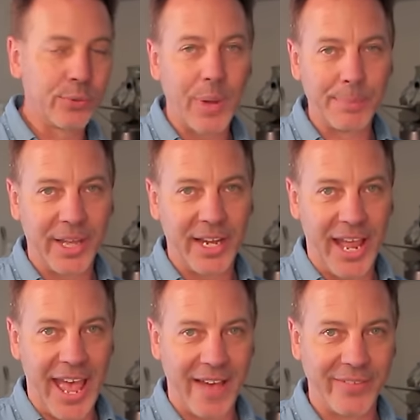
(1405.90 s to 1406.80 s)
is what blade
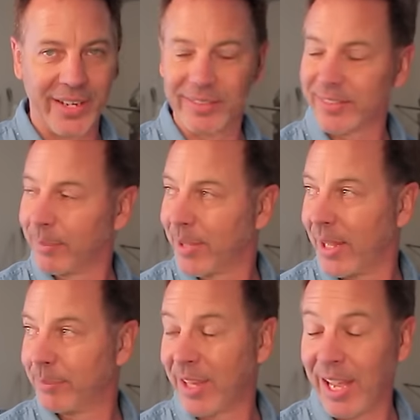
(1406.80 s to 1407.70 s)
I have in it, and
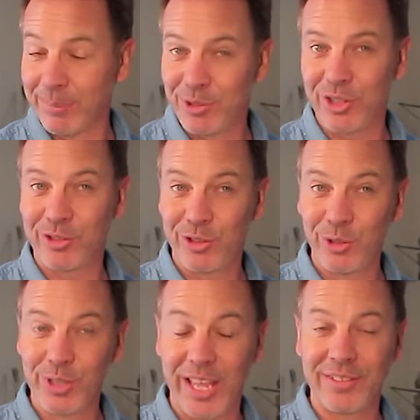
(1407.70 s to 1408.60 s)
sometimes I'm just
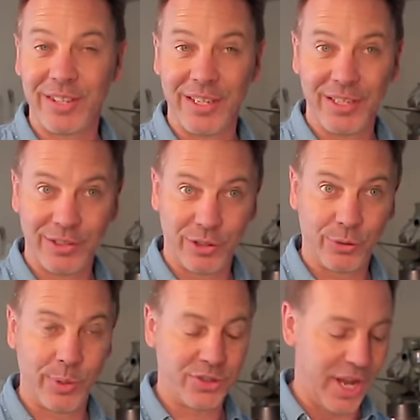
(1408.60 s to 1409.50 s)
too lazy to
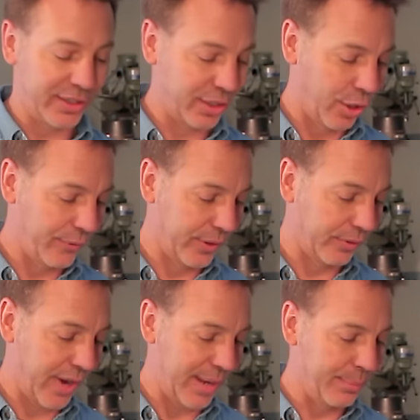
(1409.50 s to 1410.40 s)
switch out to go for the
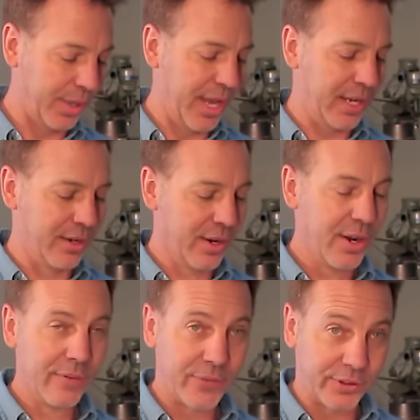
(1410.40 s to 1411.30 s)
right blade
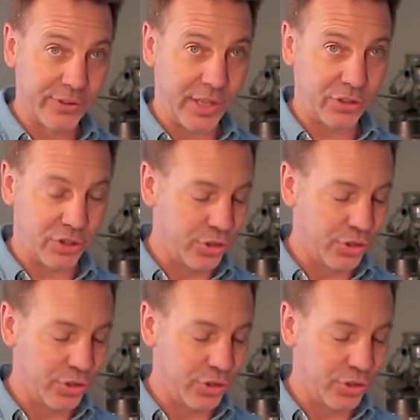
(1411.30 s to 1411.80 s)
for such a